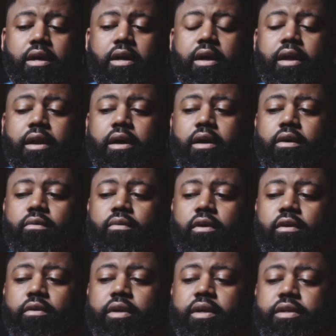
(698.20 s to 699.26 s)
And we're
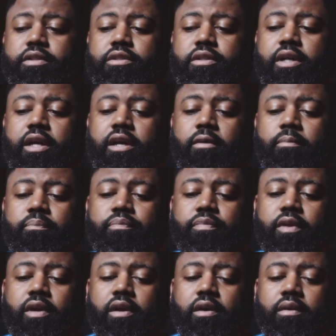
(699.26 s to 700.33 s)
going to need your help
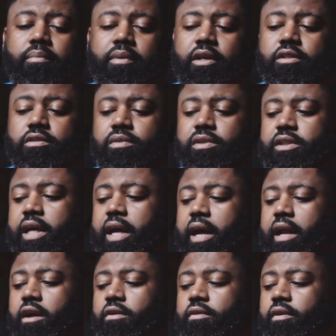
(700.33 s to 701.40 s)
because we're
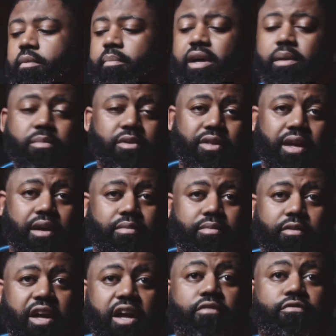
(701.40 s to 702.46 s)
taking on a mammoth
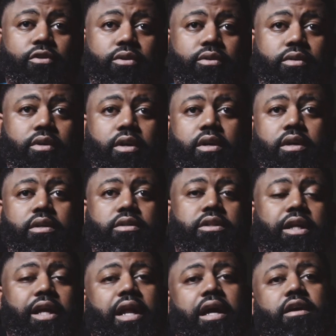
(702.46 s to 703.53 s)
effort
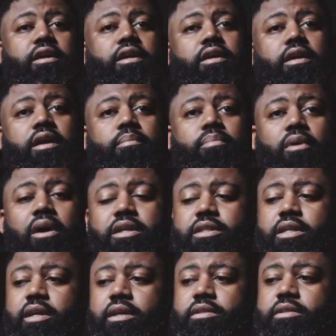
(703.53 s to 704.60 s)
to get out here and get
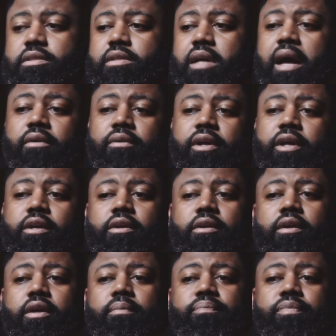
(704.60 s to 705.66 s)
projects out here
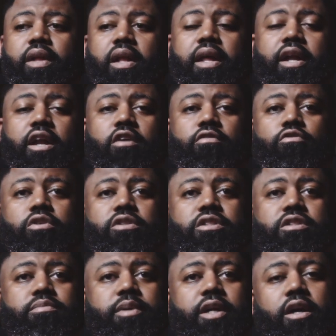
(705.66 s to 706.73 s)
and let our
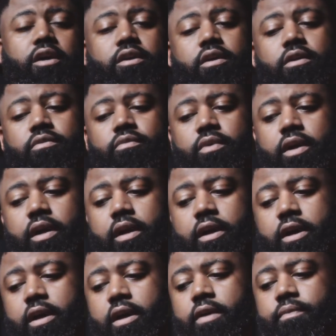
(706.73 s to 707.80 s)
voices be heard, where
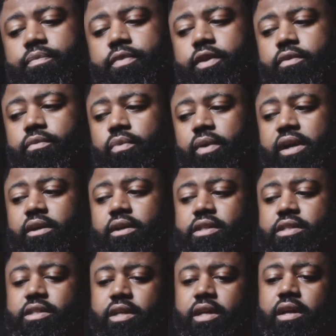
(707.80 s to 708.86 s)
you rarely
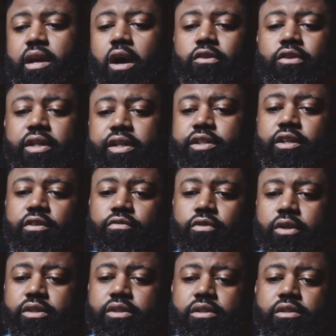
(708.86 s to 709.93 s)
see authentic
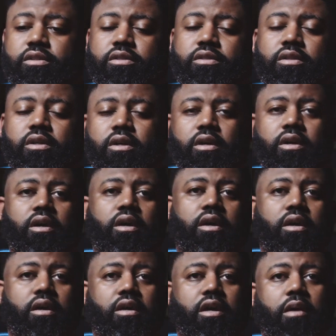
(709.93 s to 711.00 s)
voices
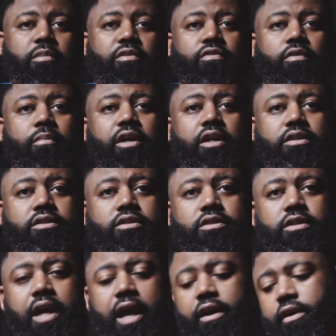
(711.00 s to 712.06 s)
coming from
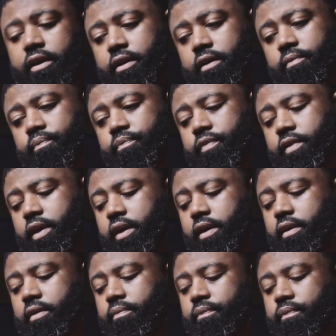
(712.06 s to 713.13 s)
us out here
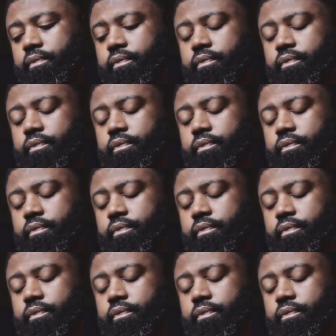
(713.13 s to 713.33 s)
on